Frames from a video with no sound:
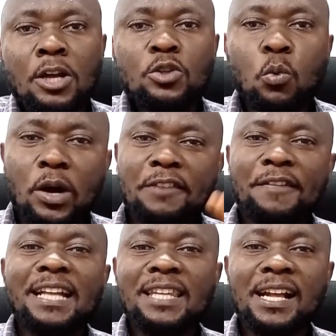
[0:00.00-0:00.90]
So what if
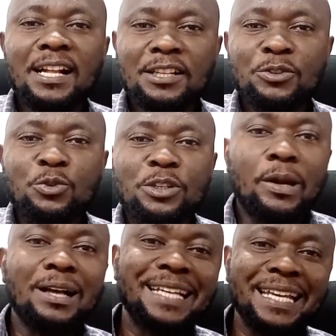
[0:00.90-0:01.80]
I tell you
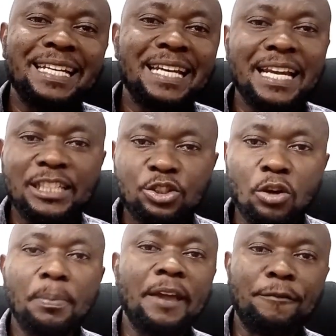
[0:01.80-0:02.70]
without getting any
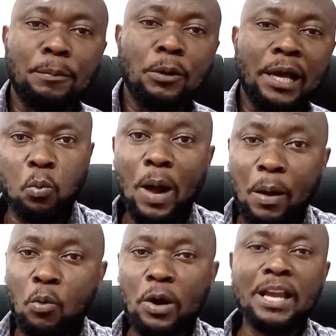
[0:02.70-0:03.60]
job employer, while
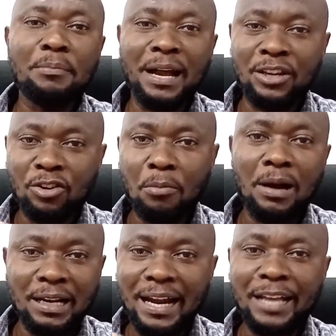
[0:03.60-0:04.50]
working my
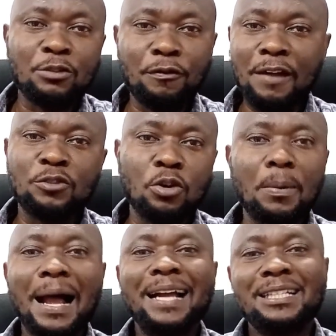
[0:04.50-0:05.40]
normal 9 to 5 job,
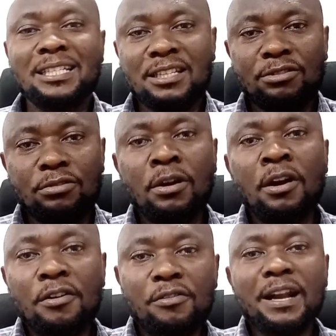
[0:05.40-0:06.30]
I still
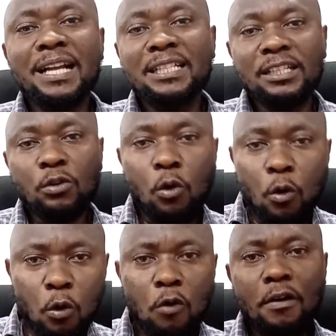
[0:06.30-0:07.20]
raked in
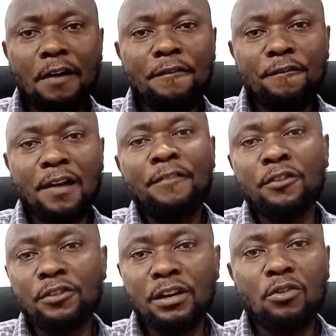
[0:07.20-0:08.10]
over
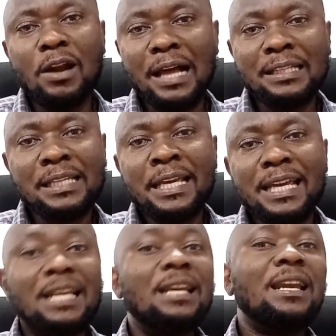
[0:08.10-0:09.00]
$500
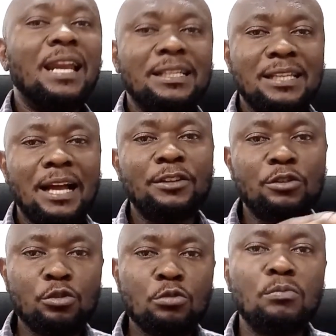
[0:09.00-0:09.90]
in less than
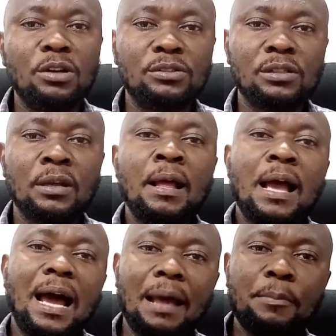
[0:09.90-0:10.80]
two months.
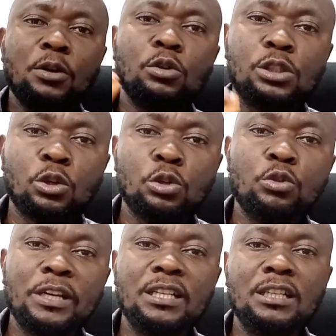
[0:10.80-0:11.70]
And I'm going to show you
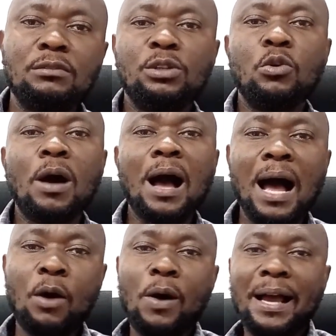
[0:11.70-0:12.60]
in this video
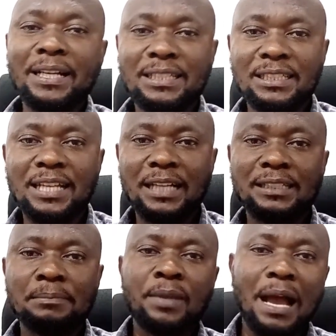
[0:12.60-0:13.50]
how I did that.
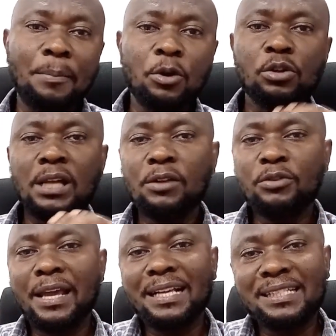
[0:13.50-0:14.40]
I'm going to tell you
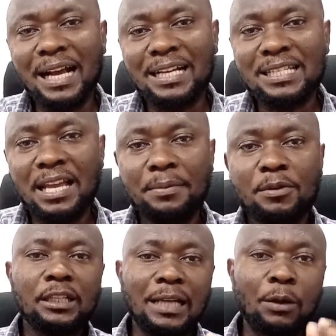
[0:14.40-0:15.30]
the exact steps
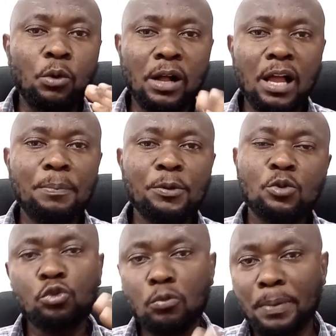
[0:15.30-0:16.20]
that will help you
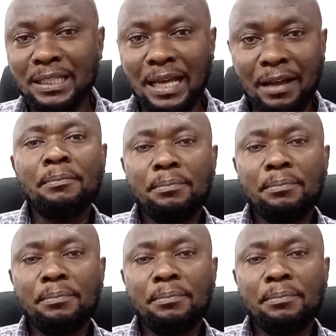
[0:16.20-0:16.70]
do better.